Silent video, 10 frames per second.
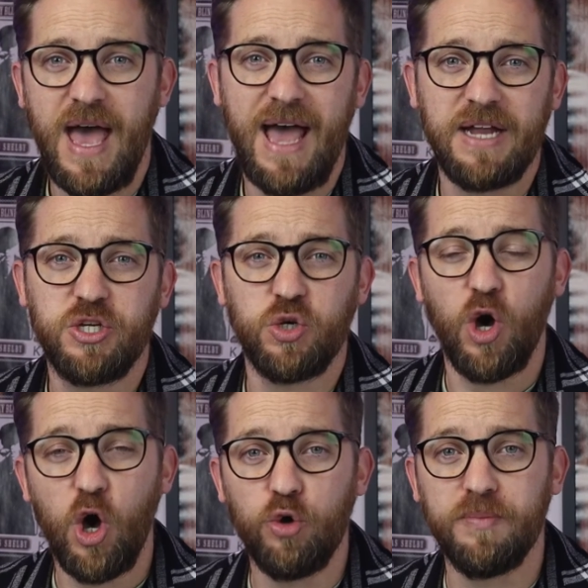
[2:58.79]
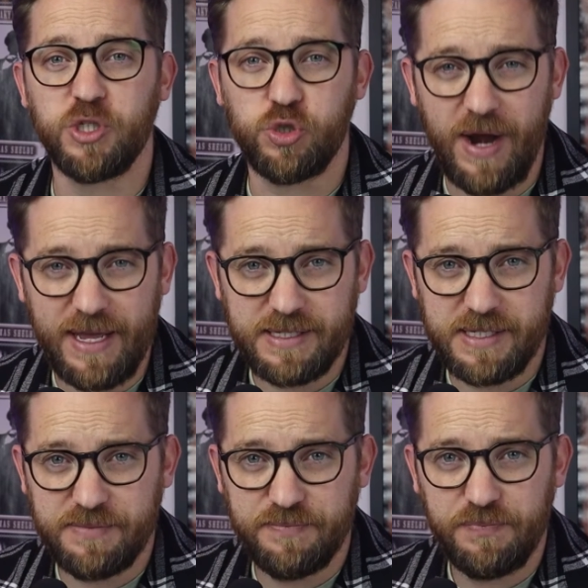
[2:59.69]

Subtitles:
and your home address.